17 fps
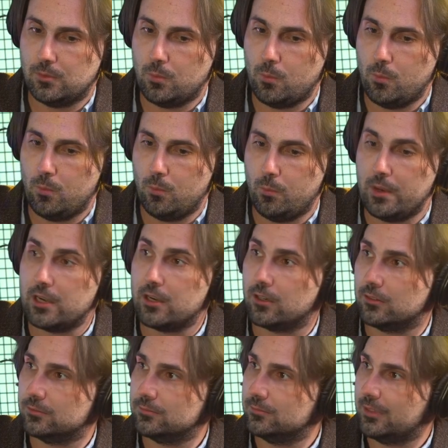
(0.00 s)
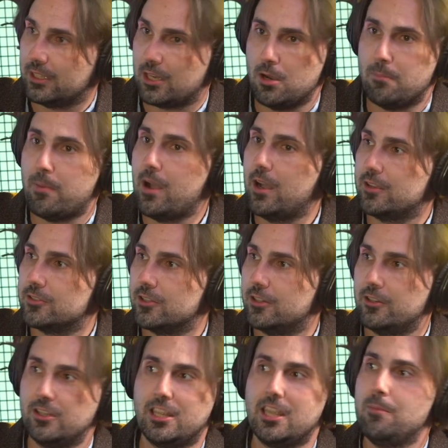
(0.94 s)
winner, like you're a boxer
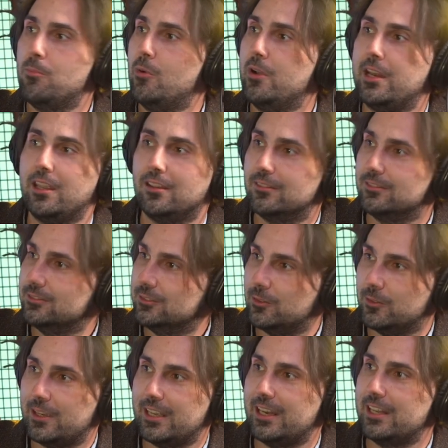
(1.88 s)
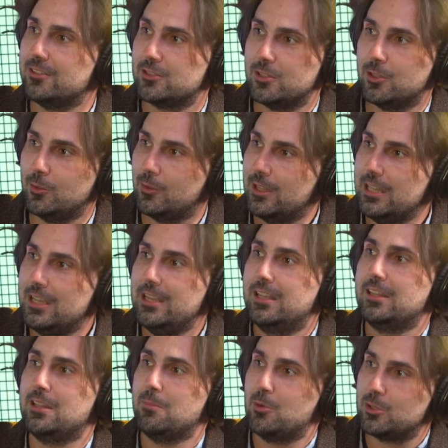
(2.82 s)
and you keep winning, right? And so
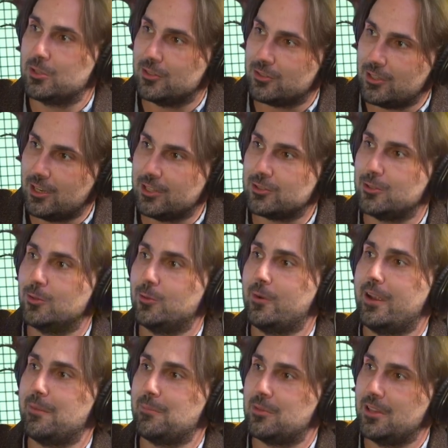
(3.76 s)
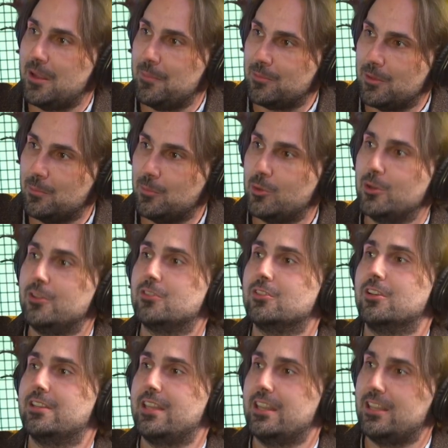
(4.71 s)
the more testosterone ramps up, the more you
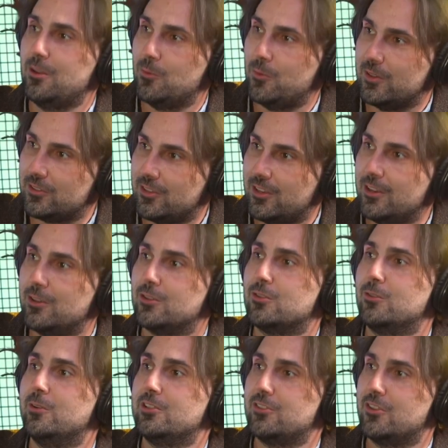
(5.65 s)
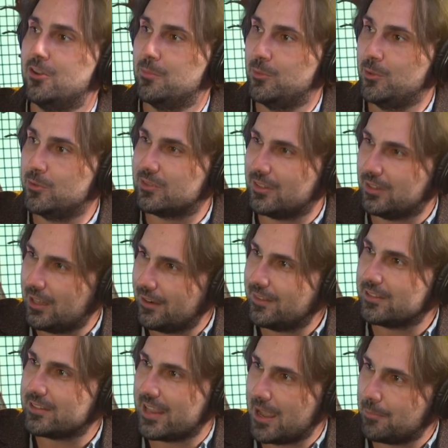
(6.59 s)
start taking riskier moves. A lot of
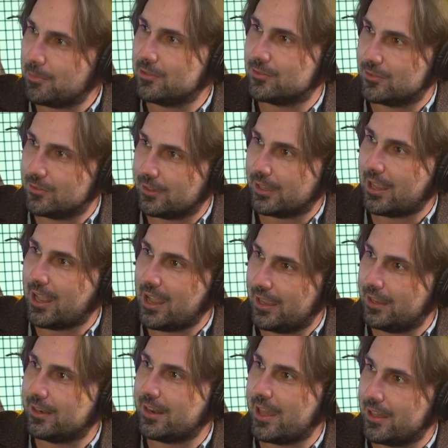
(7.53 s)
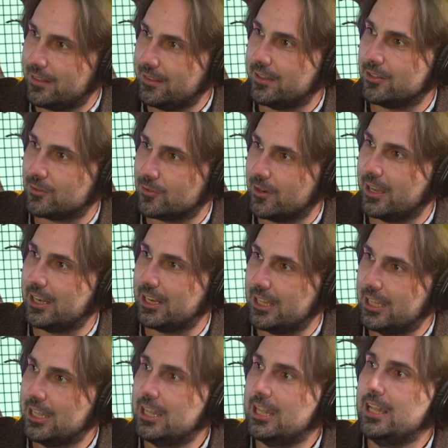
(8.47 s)
this happens to like high end athletes,
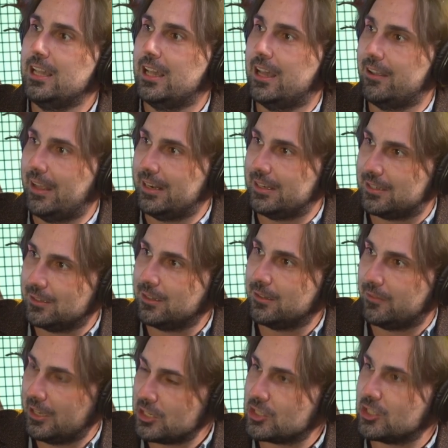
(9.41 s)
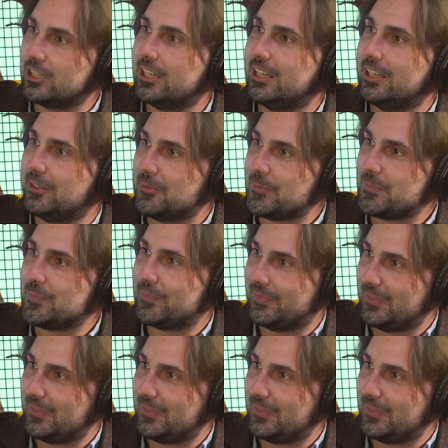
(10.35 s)
right? Until eventually you